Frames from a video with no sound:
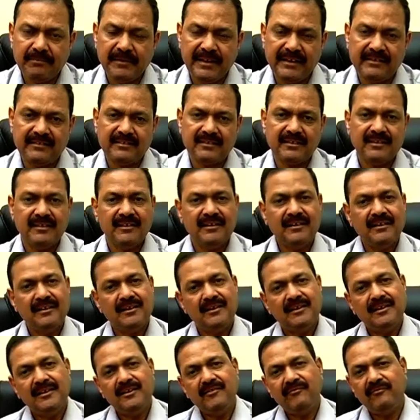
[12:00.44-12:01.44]
place,
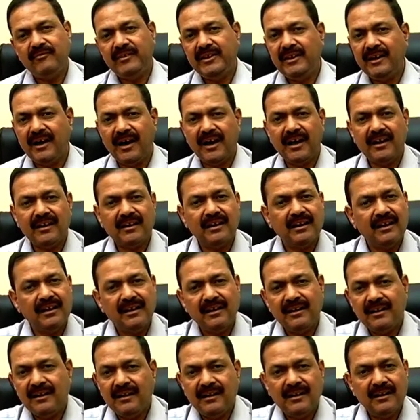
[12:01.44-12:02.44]
we are
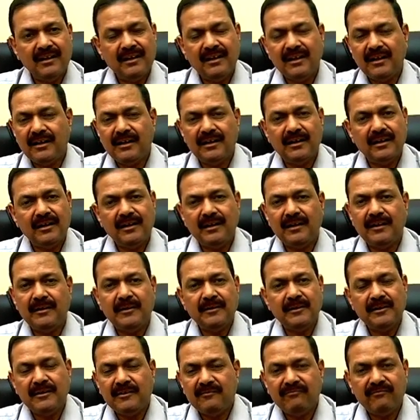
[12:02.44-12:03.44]

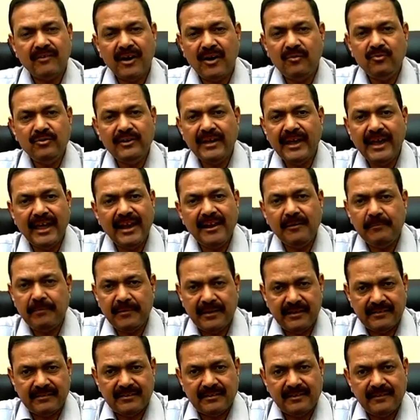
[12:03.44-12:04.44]
found
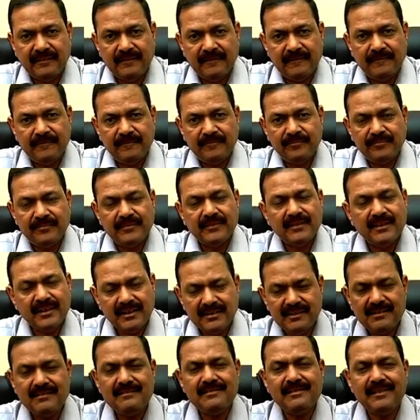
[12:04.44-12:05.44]
helpless.
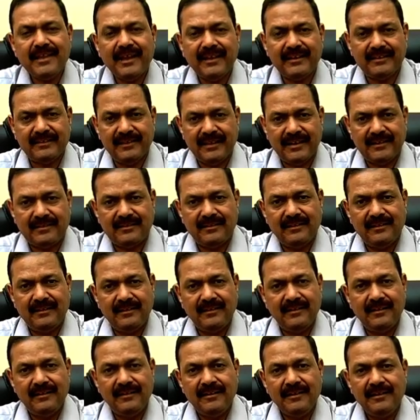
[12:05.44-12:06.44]
It is like that.
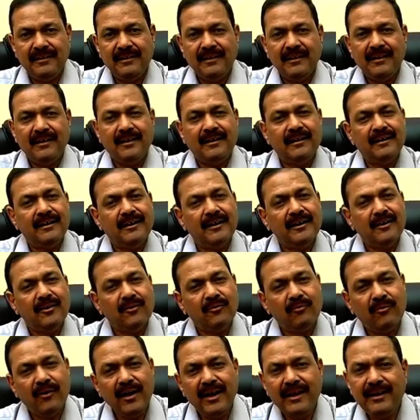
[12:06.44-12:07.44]

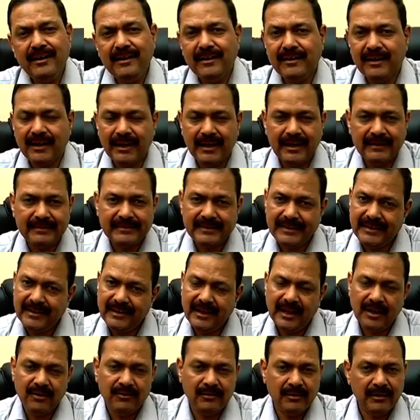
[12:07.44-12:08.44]
One
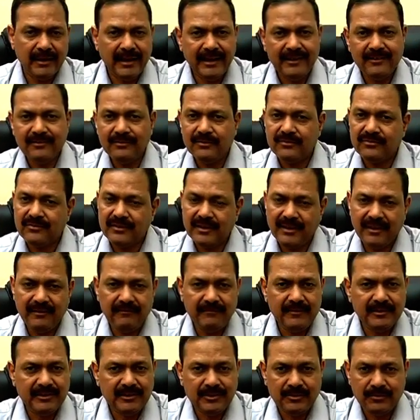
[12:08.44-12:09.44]
thing I would like to share
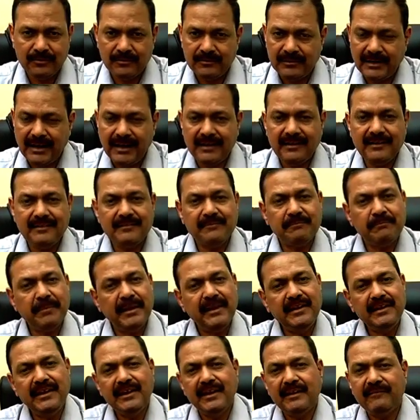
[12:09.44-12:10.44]
with you that is
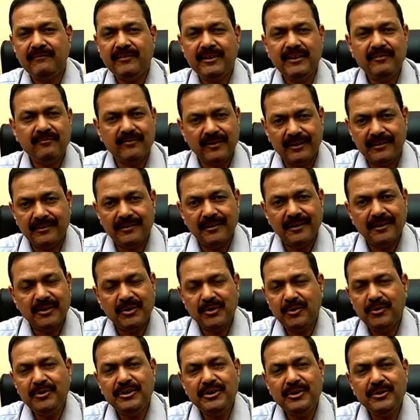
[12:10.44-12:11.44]
paining everyone.
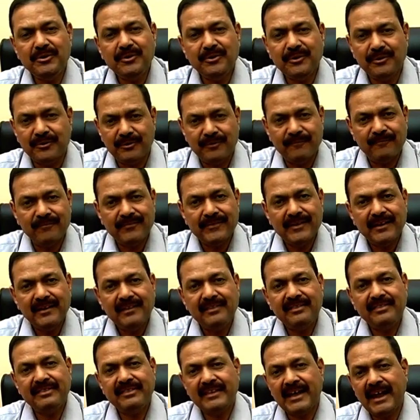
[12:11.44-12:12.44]
Don't you know
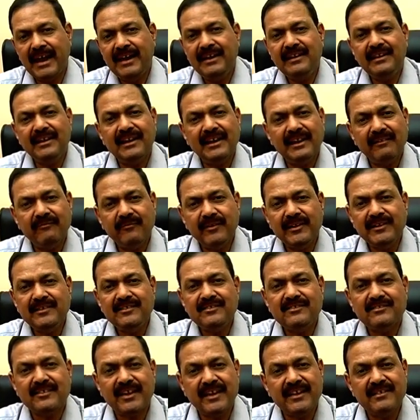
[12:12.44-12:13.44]

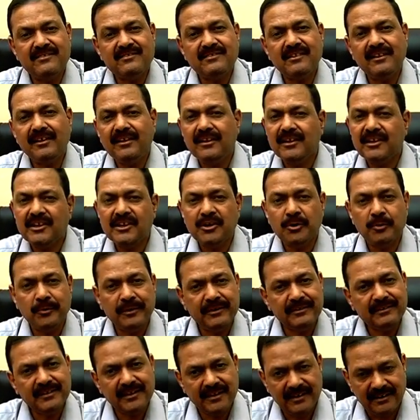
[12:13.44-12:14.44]
9/11 changed
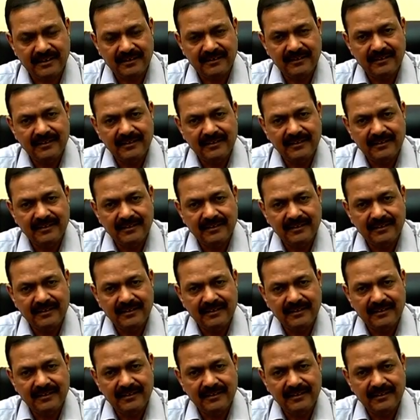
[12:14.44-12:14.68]
USA